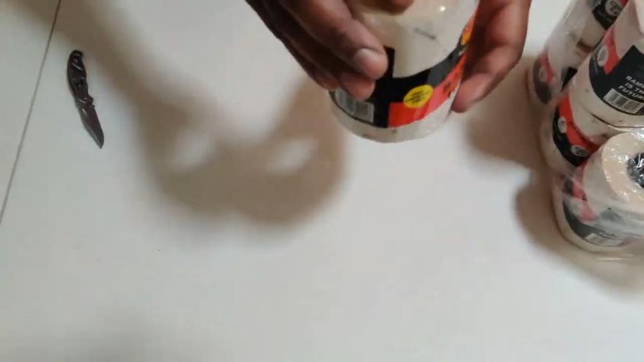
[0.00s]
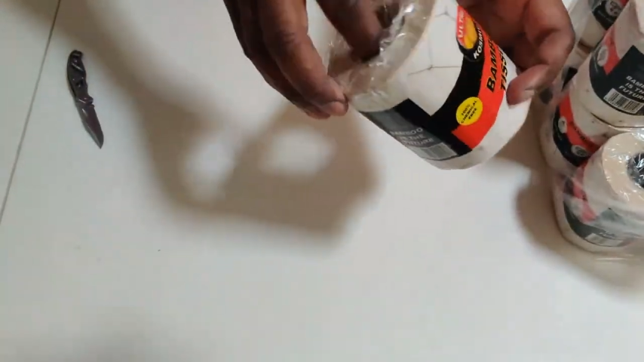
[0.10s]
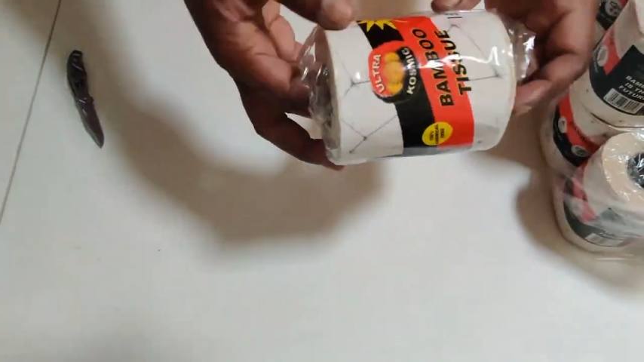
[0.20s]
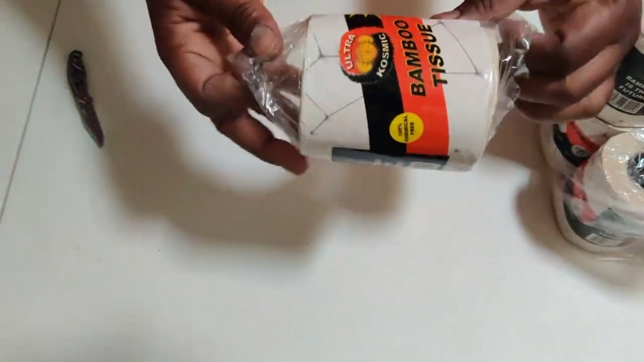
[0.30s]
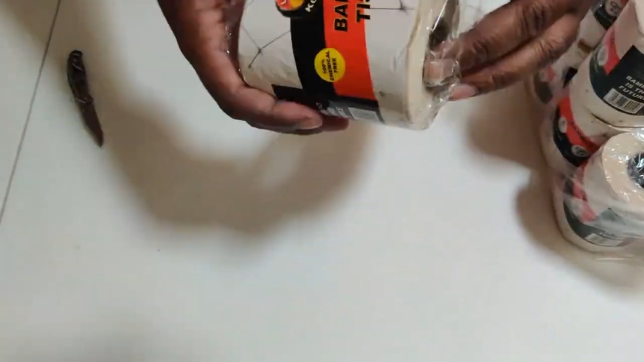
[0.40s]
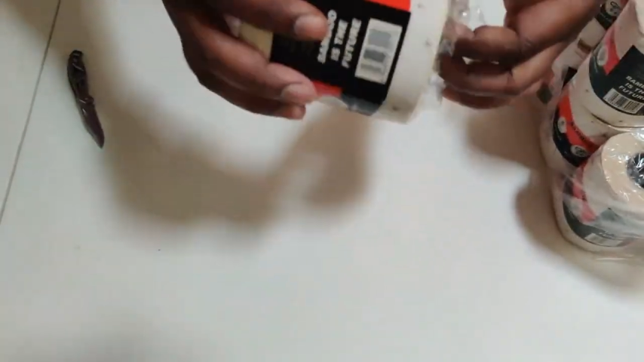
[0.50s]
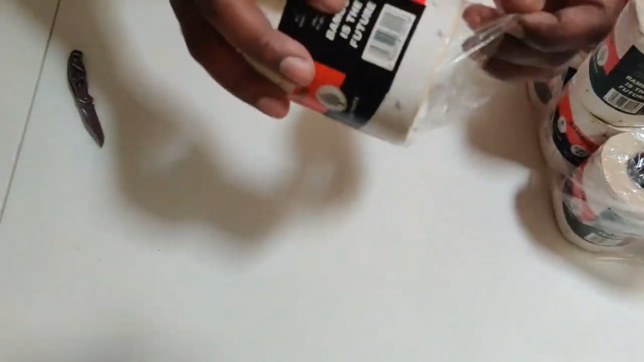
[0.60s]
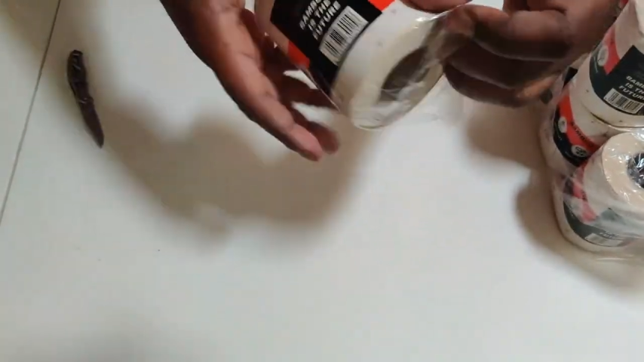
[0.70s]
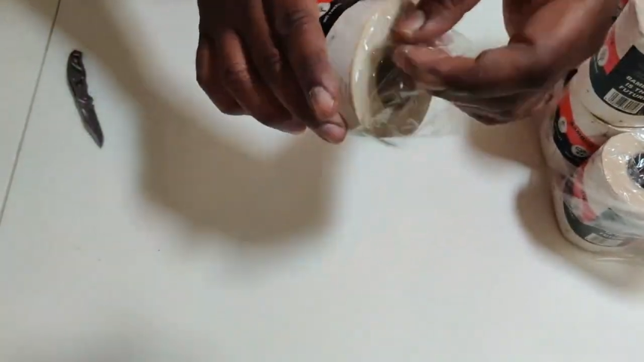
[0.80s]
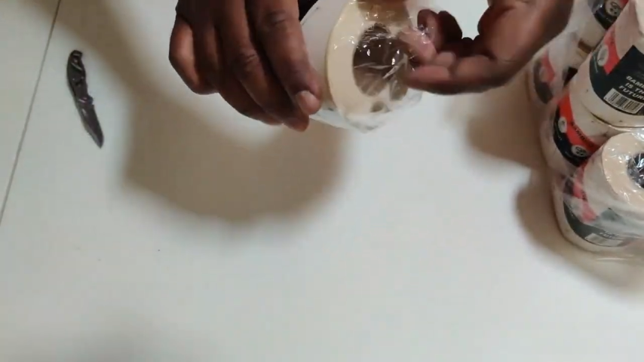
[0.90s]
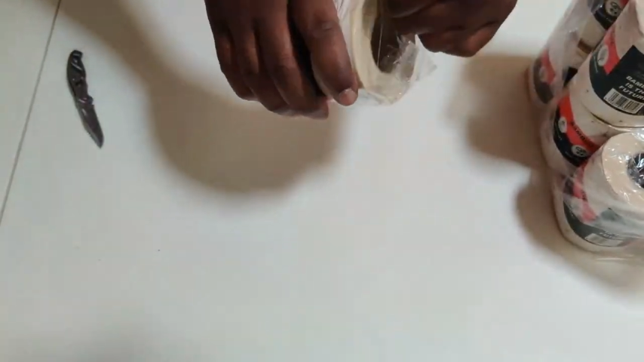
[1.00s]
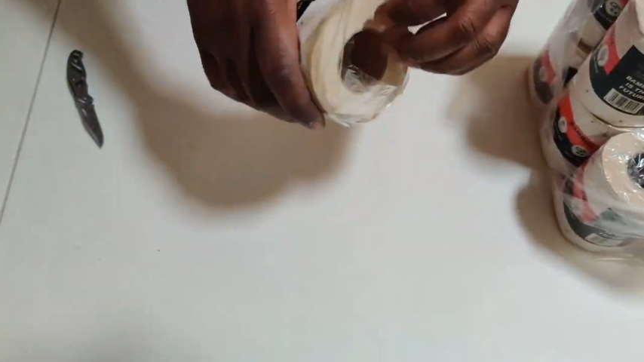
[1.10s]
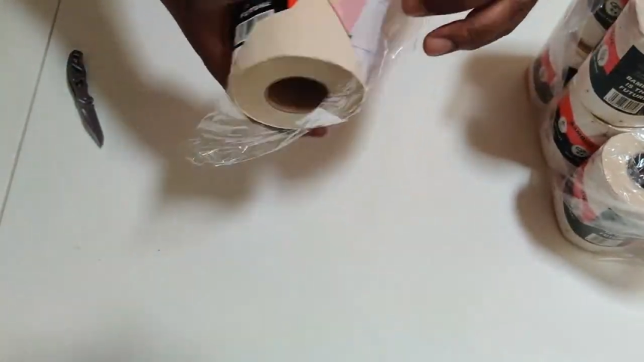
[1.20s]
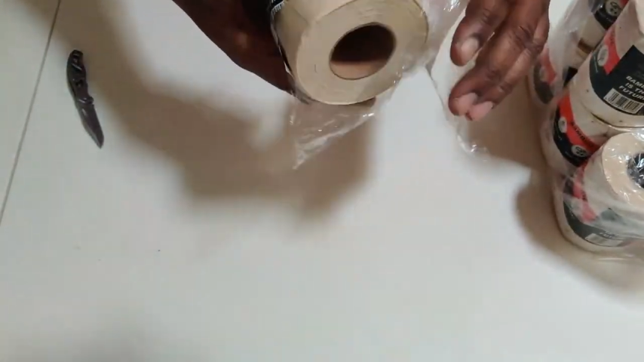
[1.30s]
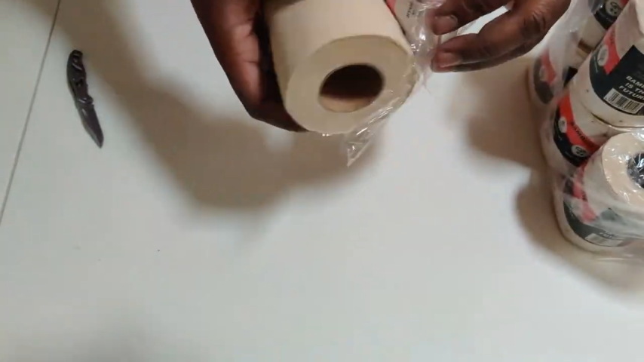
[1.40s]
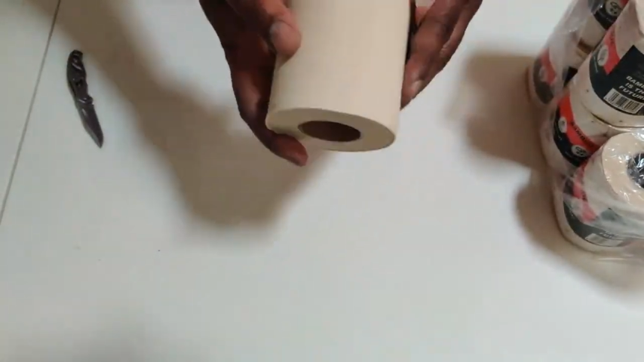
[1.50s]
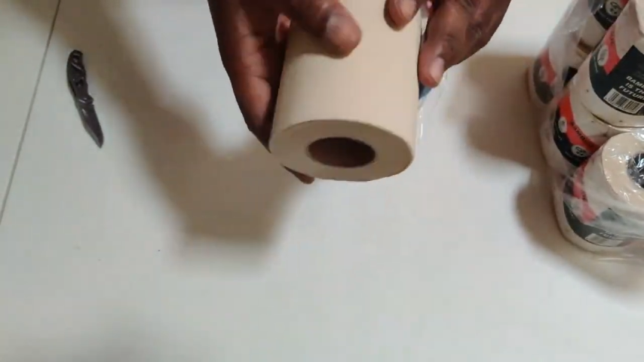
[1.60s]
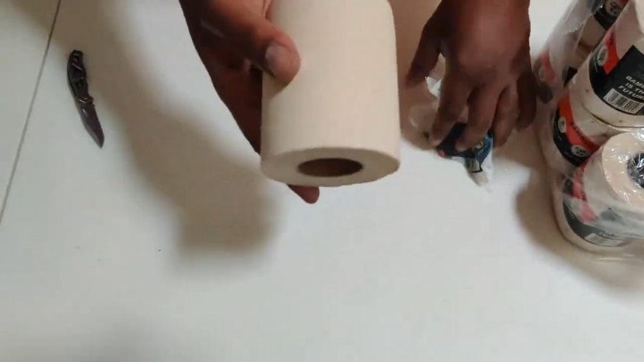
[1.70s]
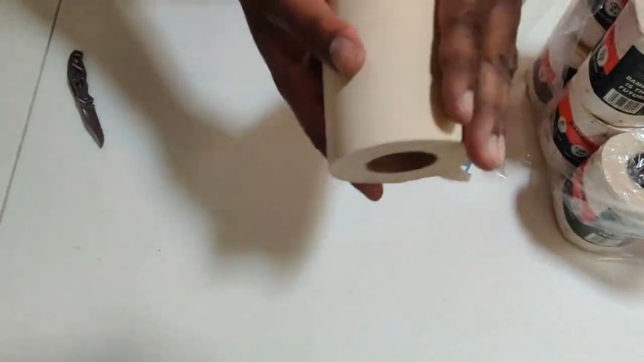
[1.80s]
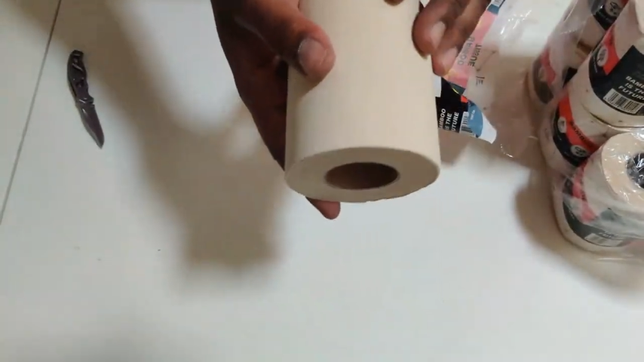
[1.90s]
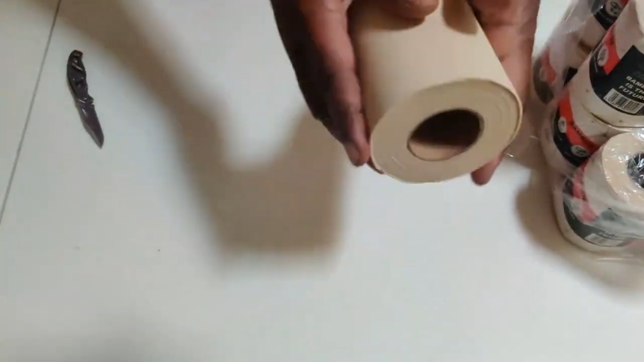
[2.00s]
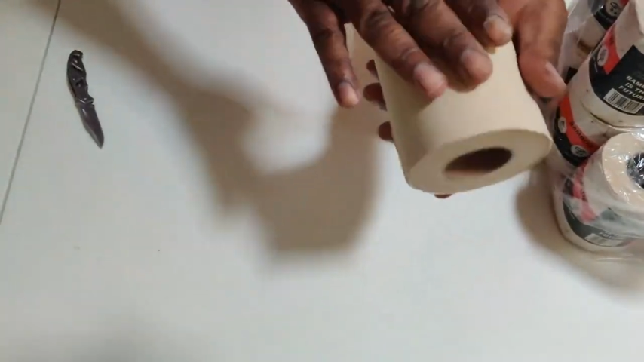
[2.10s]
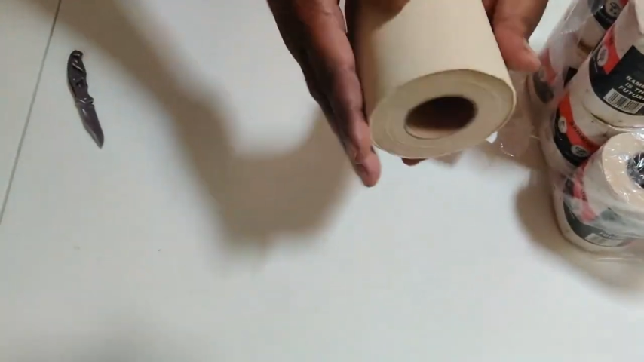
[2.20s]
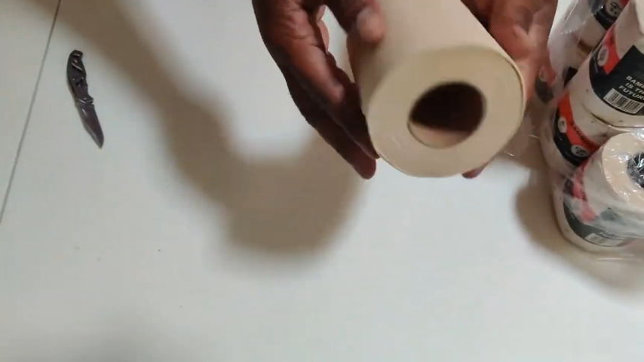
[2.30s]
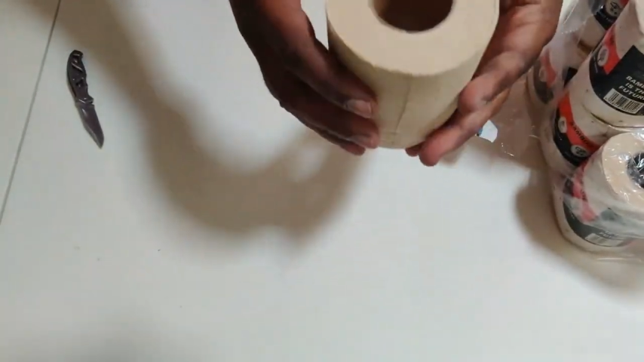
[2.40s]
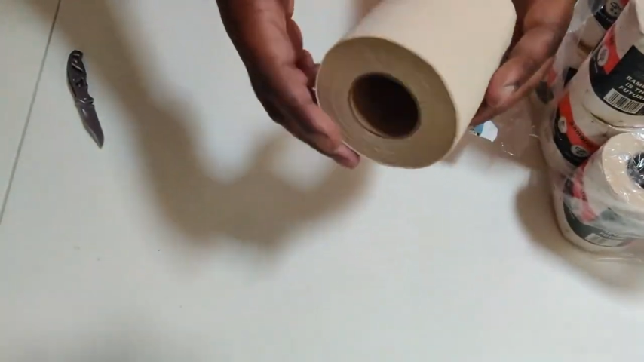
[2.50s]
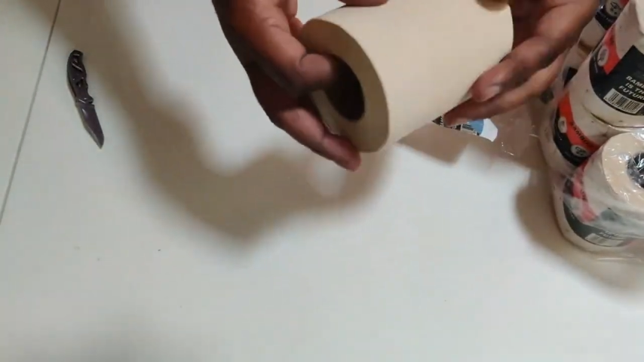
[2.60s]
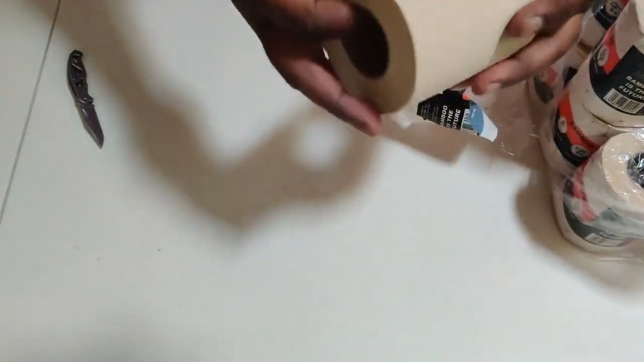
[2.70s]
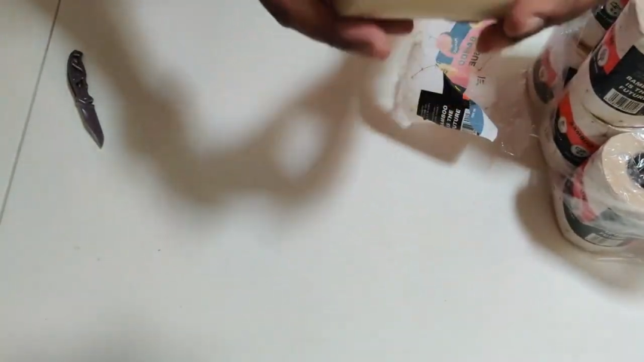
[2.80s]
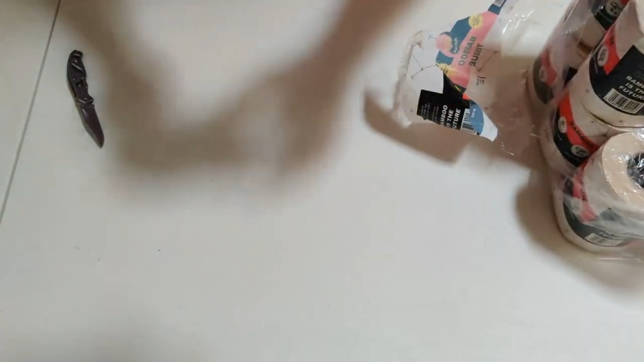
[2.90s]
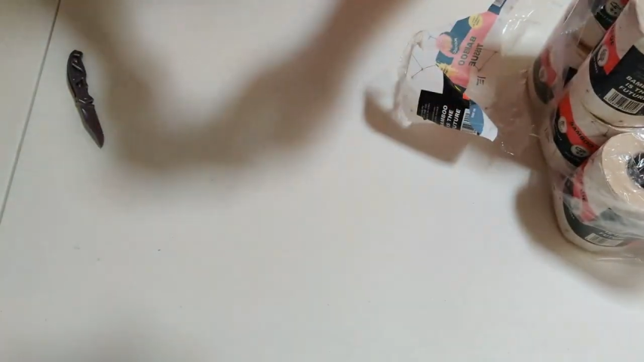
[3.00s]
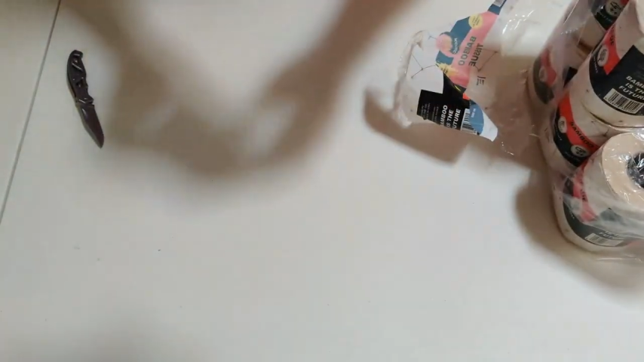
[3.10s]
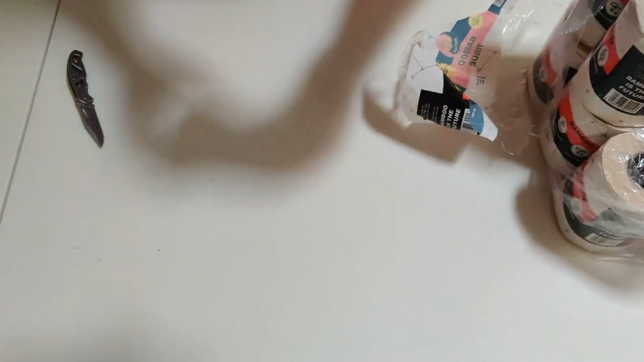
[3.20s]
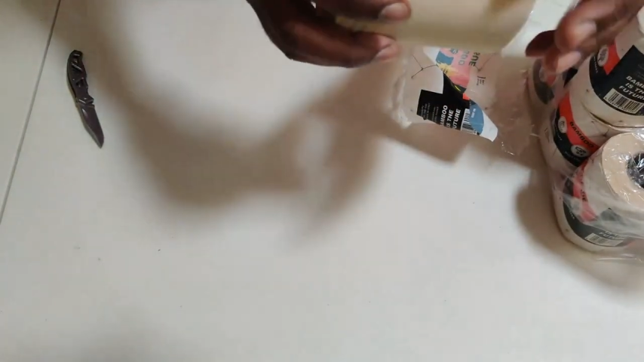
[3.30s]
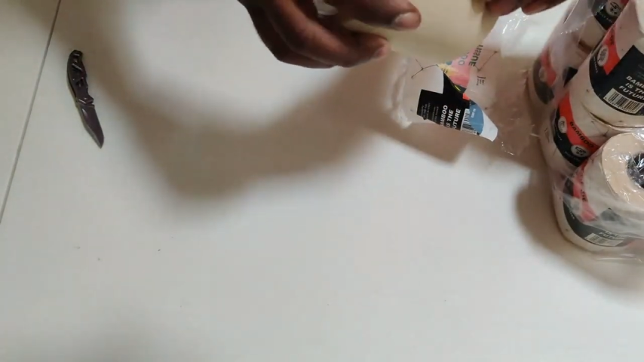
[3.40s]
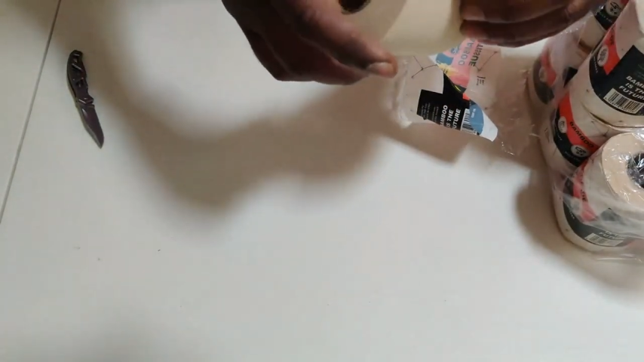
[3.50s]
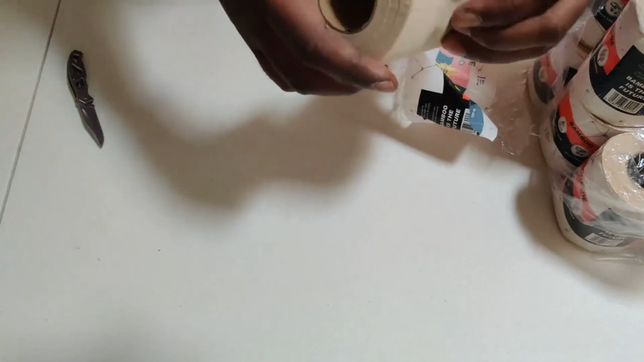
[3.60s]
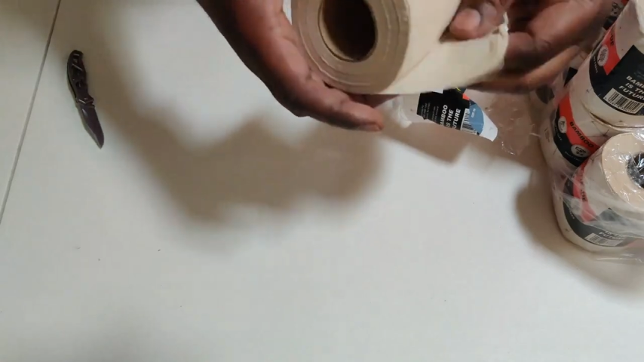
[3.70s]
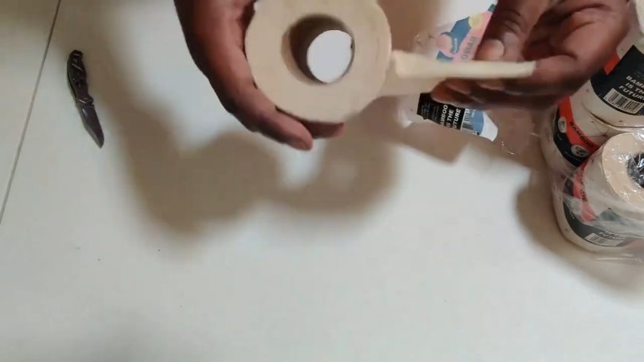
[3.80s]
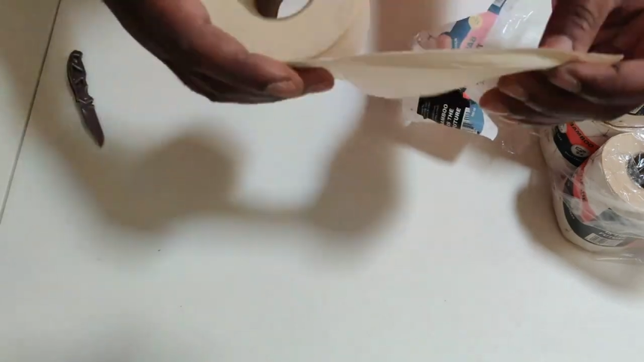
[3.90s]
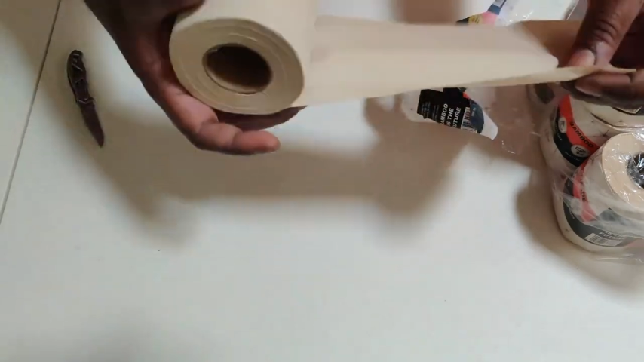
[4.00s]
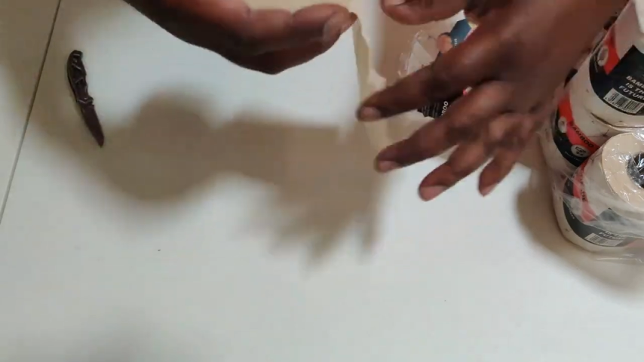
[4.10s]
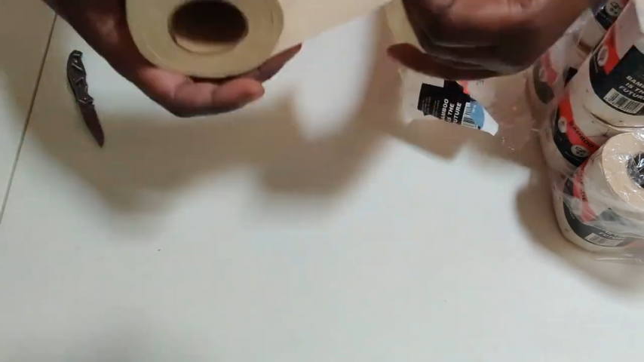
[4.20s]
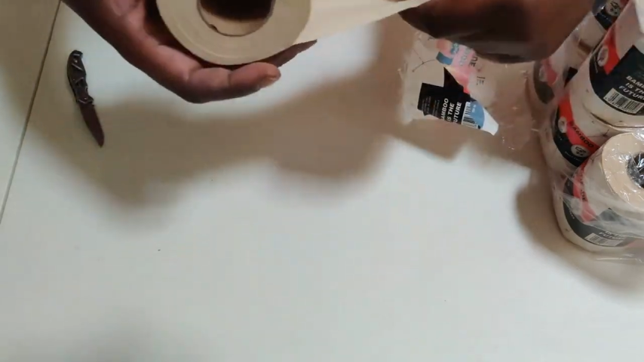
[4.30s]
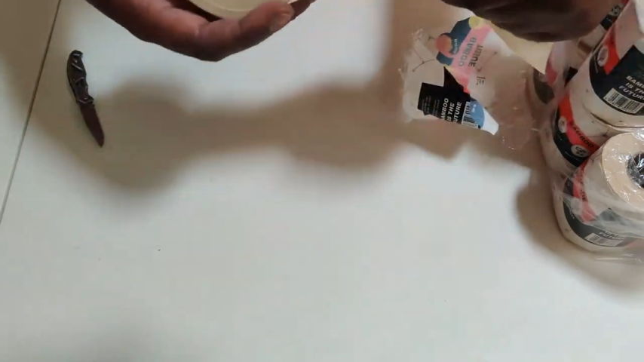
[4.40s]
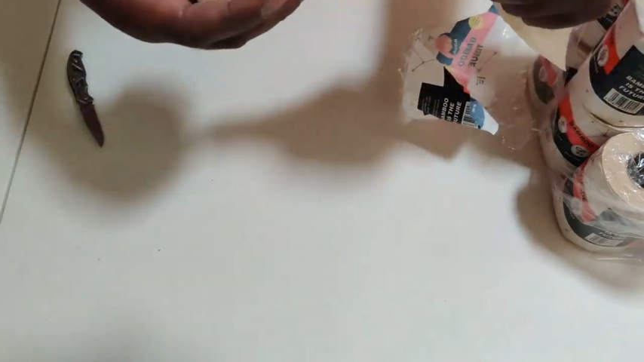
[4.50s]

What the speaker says: (no speaker visible)